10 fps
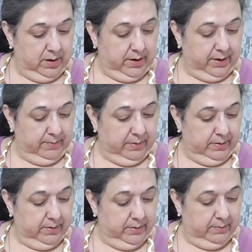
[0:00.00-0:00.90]
Okay, we'll
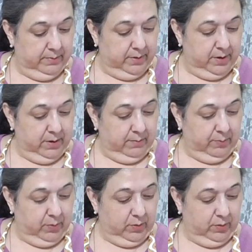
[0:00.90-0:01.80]

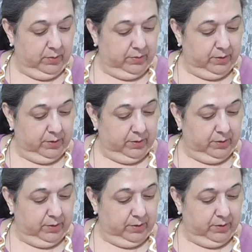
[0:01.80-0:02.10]
pour